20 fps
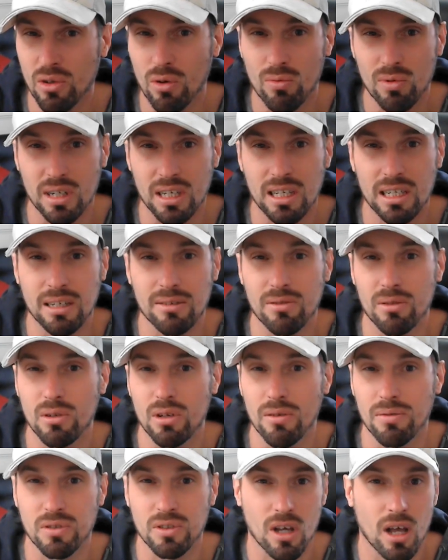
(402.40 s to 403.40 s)
really giving you
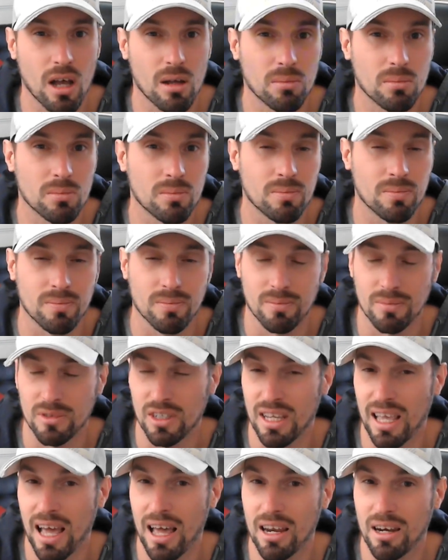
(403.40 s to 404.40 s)
enough time
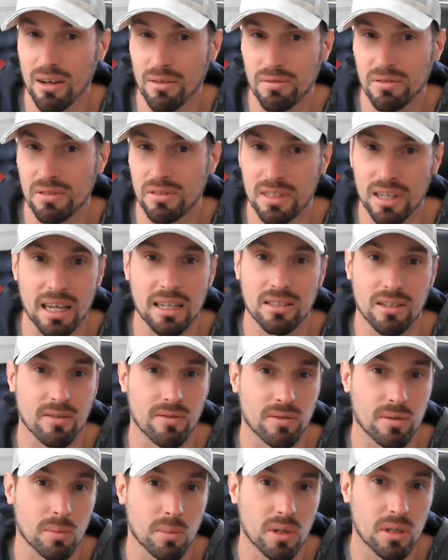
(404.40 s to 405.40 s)
to get enough data,
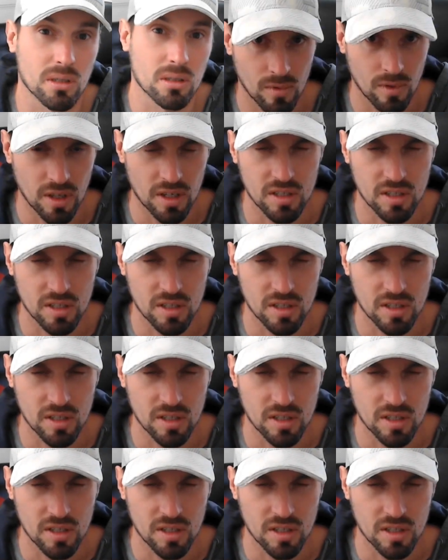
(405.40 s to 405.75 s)
if I'm honest.